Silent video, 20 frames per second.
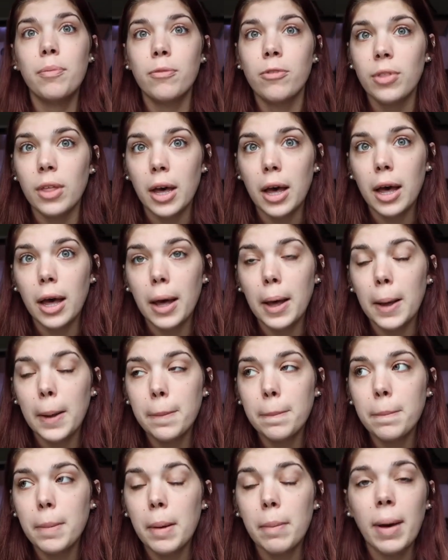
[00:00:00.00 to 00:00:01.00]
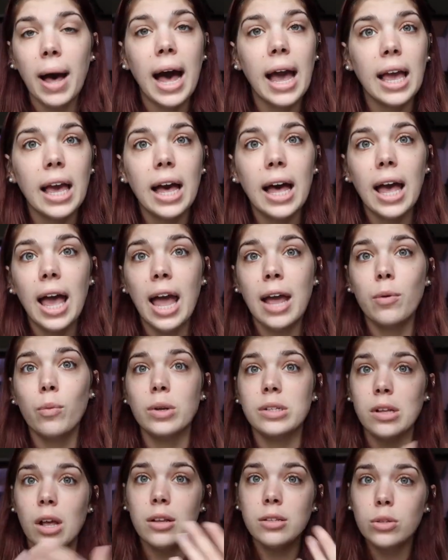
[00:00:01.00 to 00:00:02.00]
the papaya. And
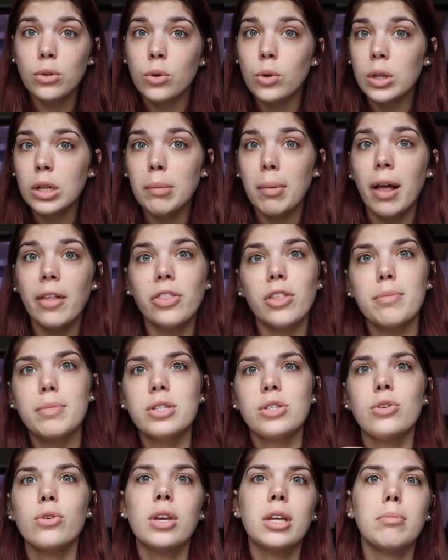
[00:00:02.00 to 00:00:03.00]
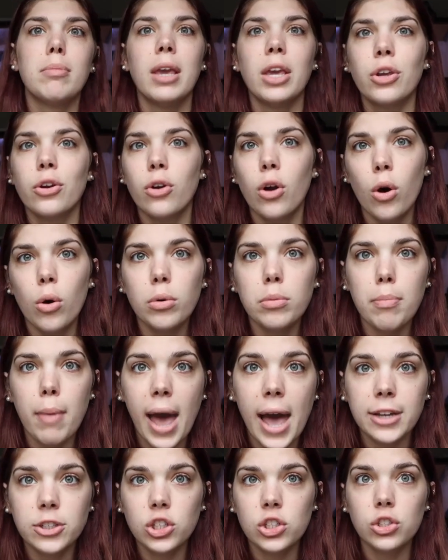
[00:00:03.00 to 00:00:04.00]
what's also cool about them is you can make your own
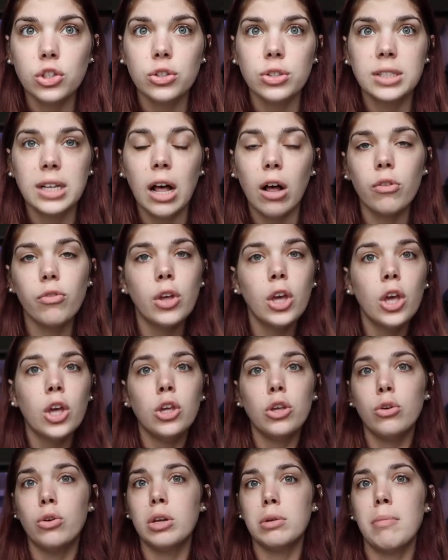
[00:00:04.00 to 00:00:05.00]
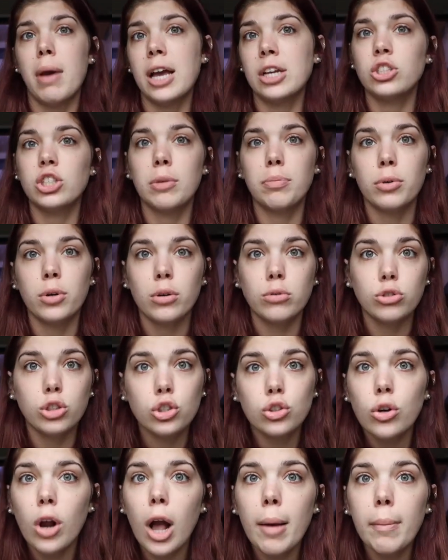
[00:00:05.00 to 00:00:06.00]
mashes yourself. You can mash up your own
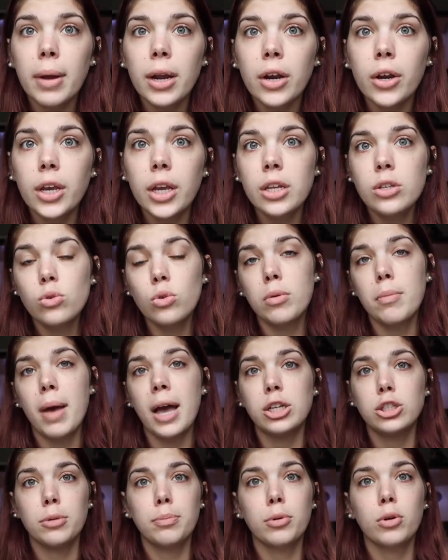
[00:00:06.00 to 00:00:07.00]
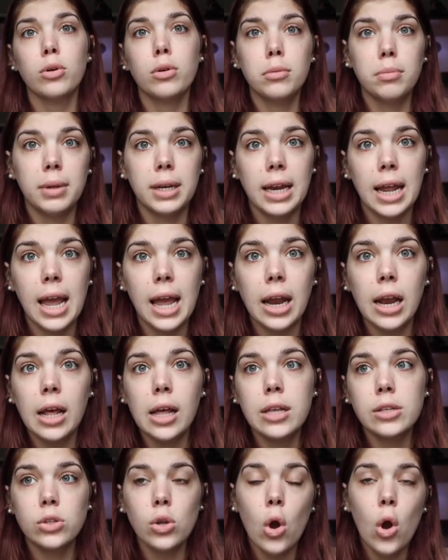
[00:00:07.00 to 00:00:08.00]
strawberries, or mash up your own
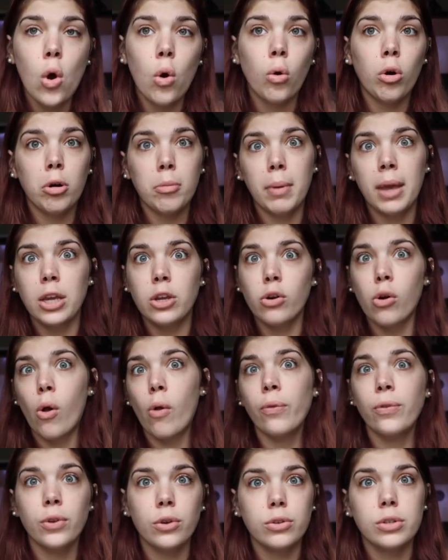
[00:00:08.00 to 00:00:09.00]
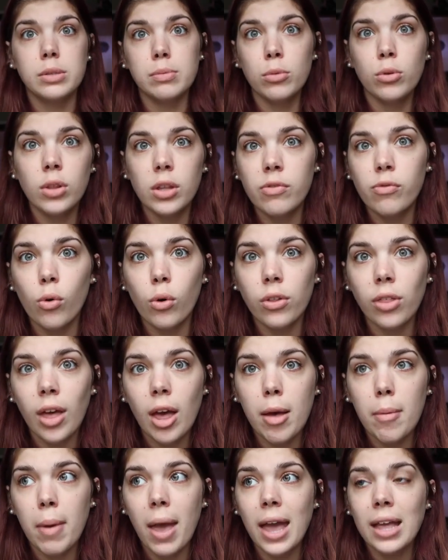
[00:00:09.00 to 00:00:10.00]
bananas, or make your own little smoothie for
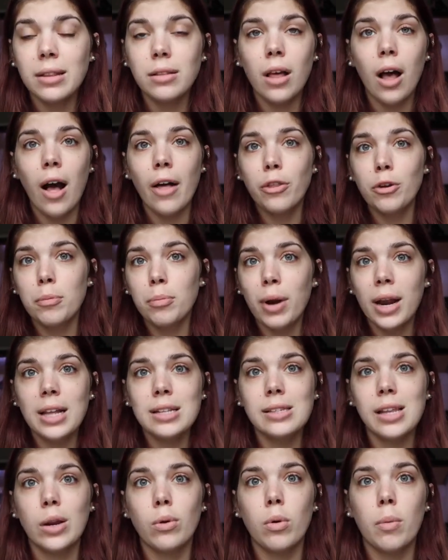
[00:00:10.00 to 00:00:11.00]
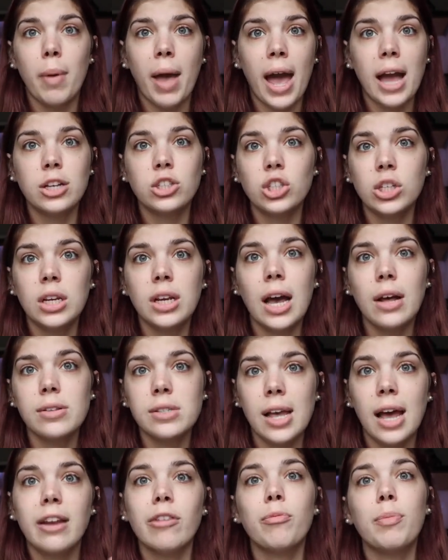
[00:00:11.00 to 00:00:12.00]
them. And other brands like Repashy
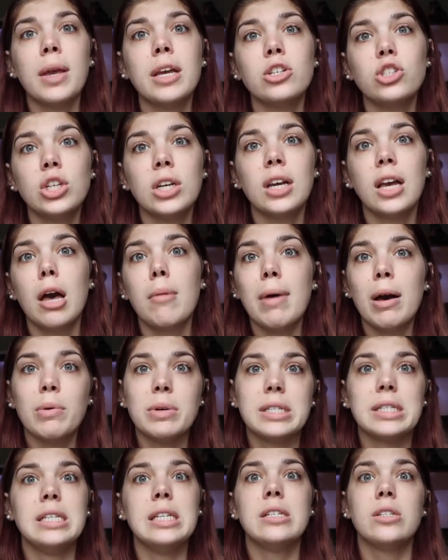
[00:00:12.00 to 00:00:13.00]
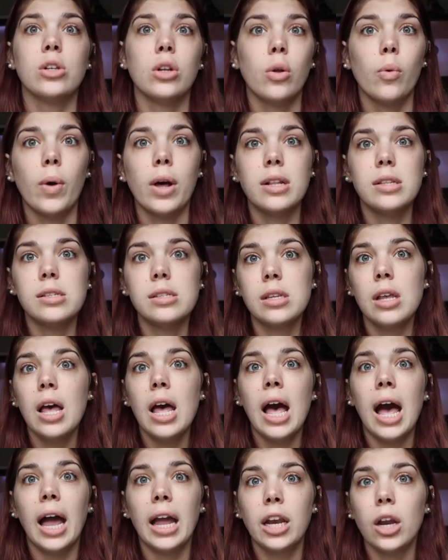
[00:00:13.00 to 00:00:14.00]
outside of Pangea come out with seasonal ones.
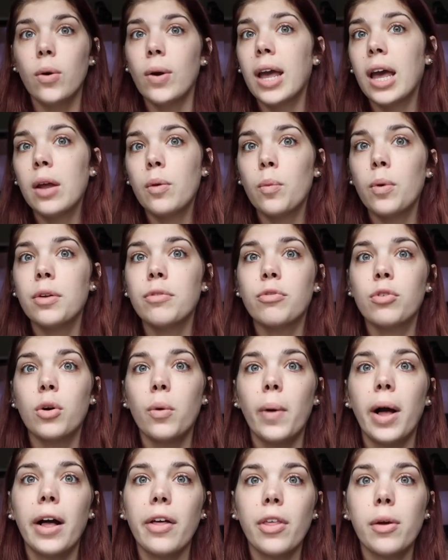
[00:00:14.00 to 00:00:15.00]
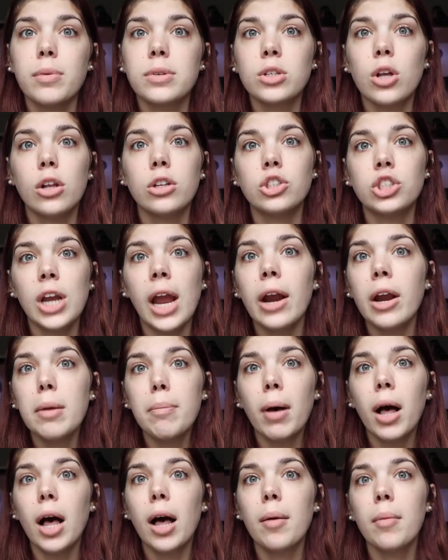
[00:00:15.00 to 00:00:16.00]
I know I had one for a while that was called Cherry
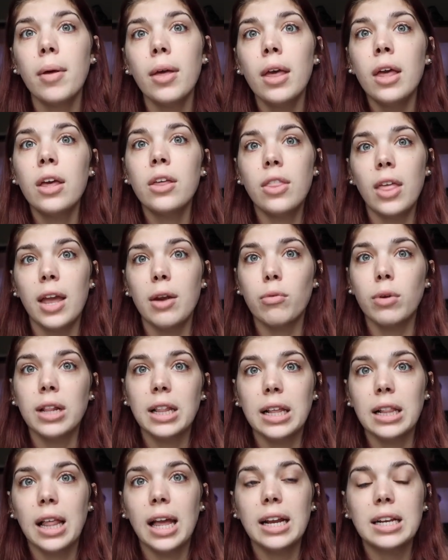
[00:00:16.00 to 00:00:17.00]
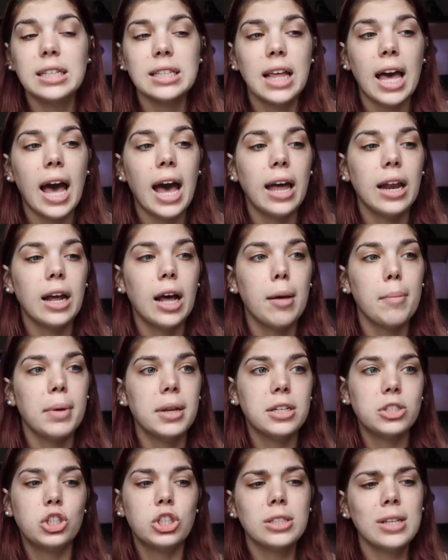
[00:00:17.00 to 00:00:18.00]
Bomb. They really liked that, and
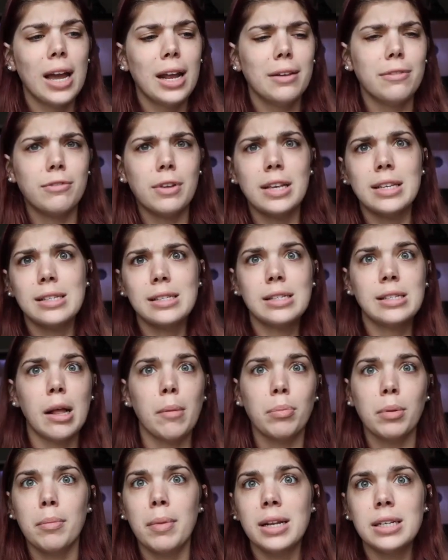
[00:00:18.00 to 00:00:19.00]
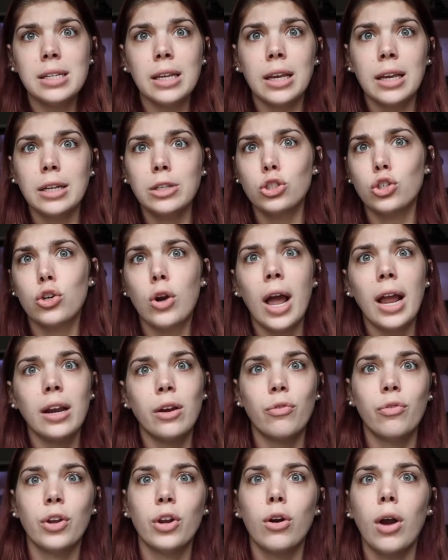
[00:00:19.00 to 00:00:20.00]
it's just kind of supplementing and trying
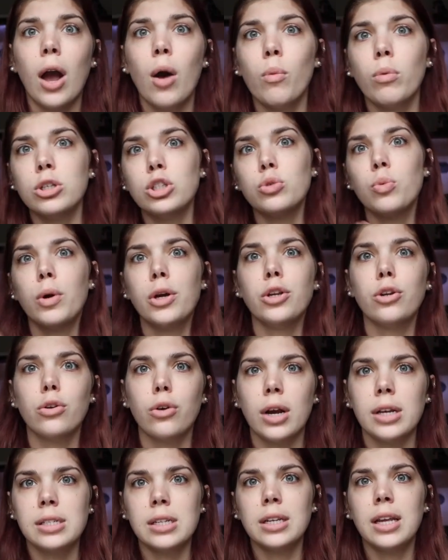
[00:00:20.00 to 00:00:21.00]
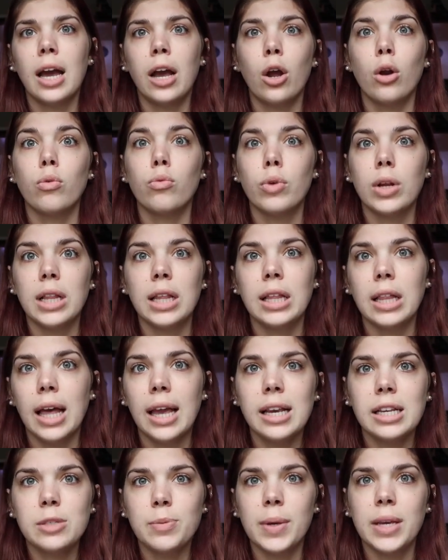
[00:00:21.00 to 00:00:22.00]
to figure out which one your crested gecko really
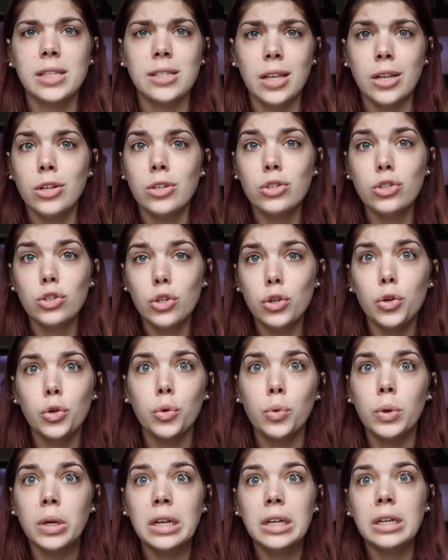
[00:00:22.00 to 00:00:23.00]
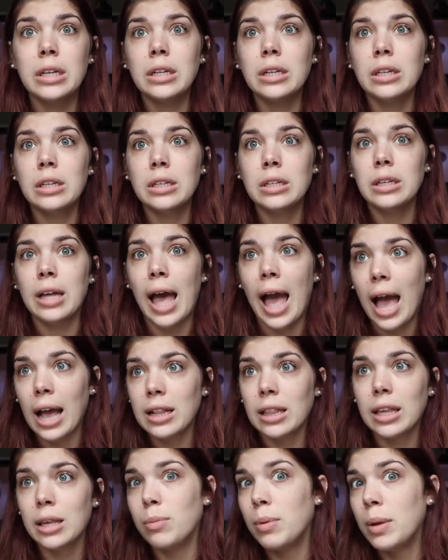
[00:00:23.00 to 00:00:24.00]
likes, because they do act like